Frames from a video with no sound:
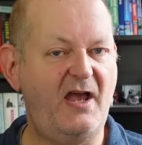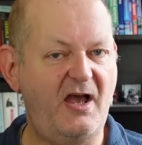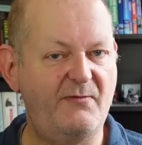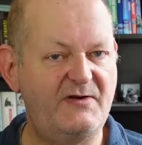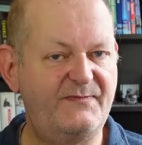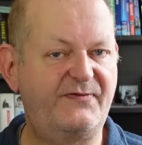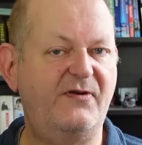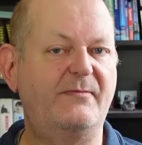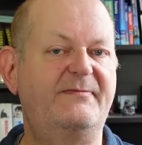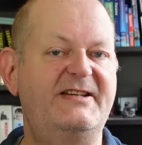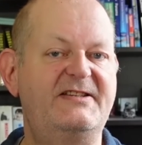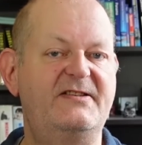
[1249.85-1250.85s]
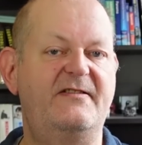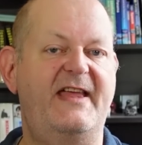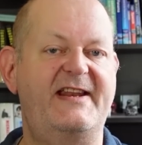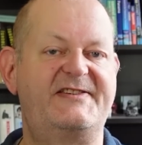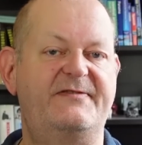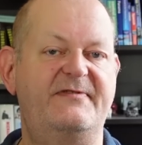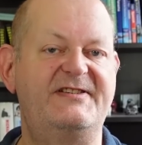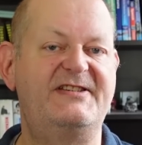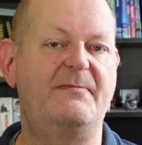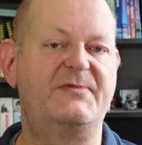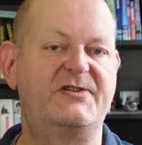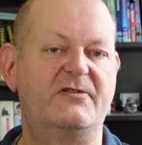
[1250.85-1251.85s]
I would probably do that as a
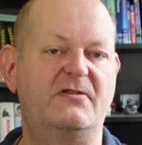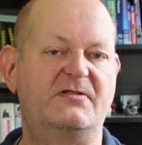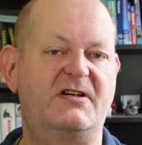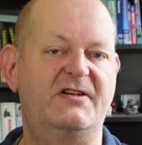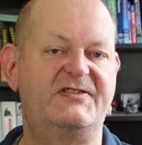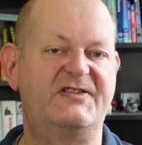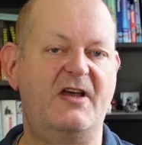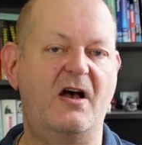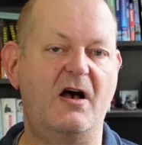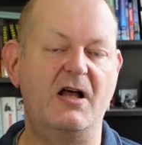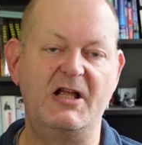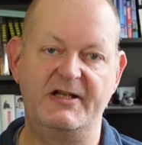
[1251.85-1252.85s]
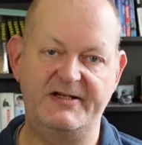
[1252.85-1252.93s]
redemption on Qatar,